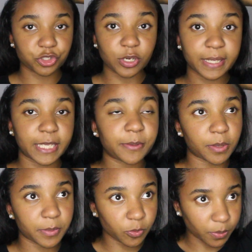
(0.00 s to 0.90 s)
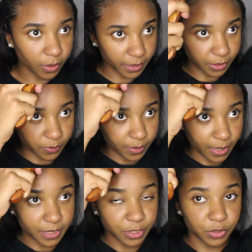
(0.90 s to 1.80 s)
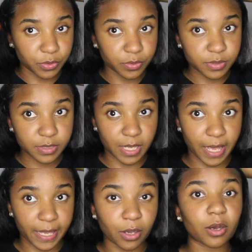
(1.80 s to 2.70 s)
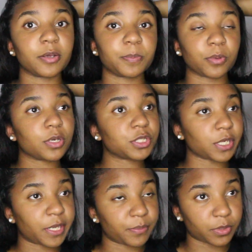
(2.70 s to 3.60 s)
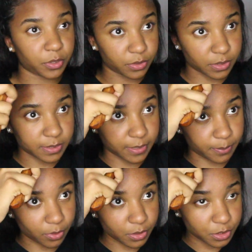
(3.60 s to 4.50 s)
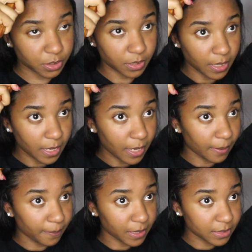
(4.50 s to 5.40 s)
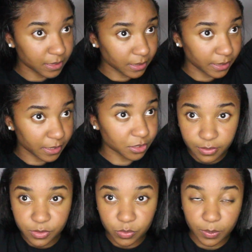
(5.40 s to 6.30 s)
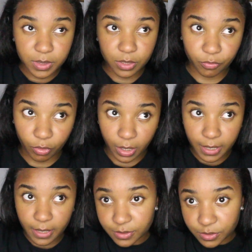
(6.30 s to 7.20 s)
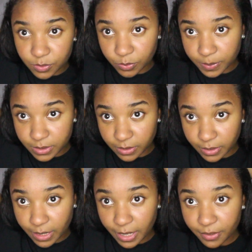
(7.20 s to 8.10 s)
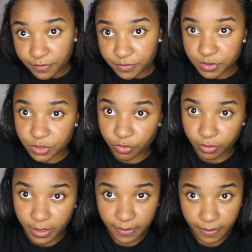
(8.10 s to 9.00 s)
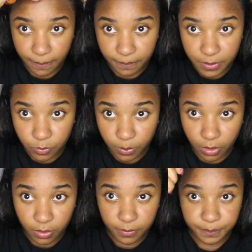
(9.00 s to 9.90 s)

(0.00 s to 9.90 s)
try and keep that middle parting, you can use a hard brush. I'm going to use a slick brush and basically swoop it to the right and swoop it to the left to create that middle part.